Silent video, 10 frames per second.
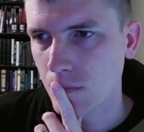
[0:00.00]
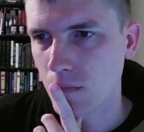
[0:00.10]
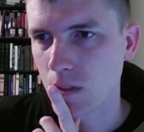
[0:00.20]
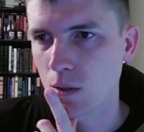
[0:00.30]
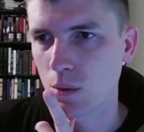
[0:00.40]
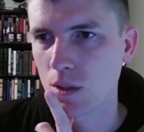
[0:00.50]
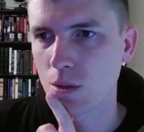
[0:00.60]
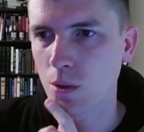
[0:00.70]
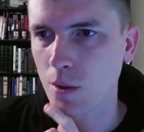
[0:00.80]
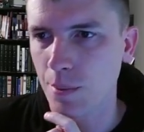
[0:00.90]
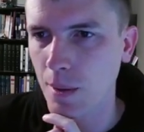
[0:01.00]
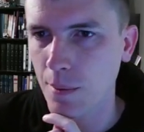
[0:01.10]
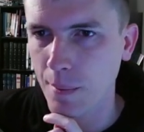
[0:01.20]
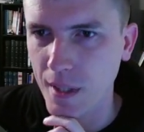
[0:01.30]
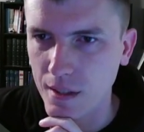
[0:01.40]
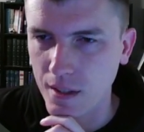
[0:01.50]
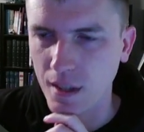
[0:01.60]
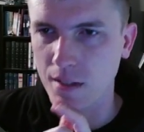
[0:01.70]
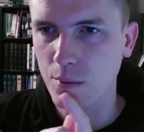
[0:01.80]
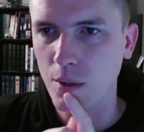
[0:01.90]
It's only sort of problematic. I
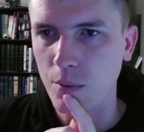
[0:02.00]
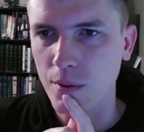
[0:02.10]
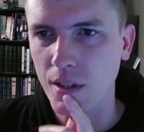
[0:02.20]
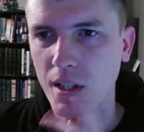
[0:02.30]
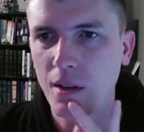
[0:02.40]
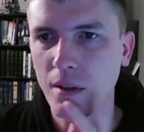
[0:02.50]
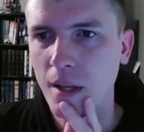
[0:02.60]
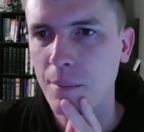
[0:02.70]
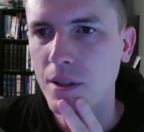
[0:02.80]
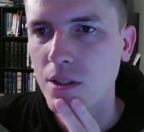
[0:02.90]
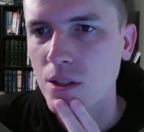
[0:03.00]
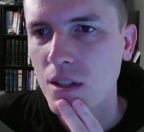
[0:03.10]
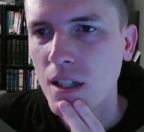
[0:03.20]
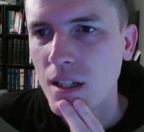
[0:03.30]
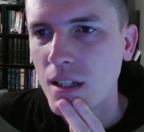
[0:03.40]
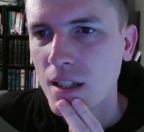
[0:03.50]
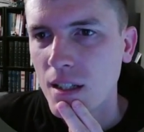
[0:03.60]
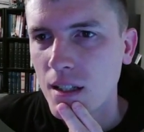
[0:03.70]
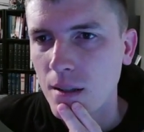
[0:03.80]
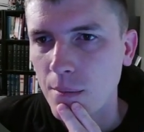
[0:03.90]
guess we don't really care that much.
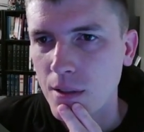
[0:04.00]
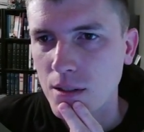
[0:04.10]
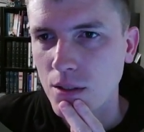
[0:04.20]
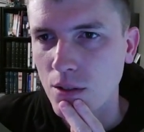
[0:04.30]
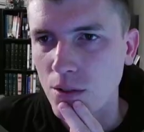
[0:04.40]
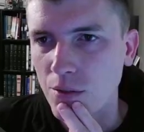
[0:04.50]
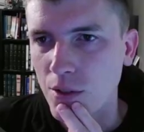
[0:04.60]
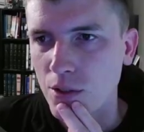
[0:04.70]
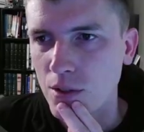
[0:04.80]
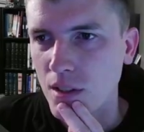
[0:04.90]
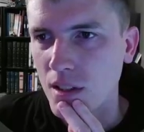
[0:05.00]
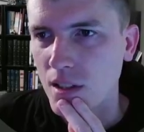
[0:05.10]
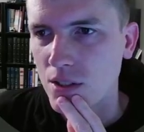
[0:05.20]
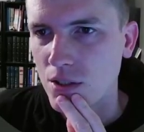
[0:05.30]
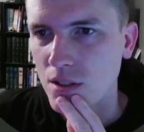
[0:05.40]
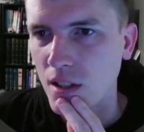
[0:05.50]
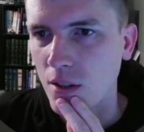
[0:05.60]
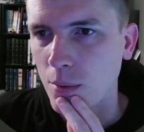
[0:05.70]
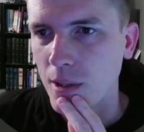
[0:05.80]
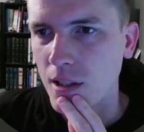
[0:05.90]
But it's still a little frustrating that it's just not
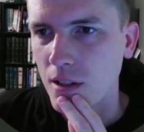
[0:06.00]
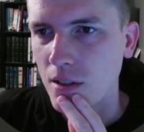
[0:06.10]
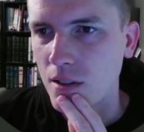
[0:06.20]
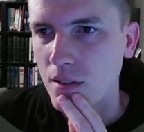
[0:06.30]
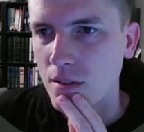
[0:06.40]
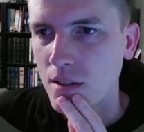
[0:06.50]
obeying at all.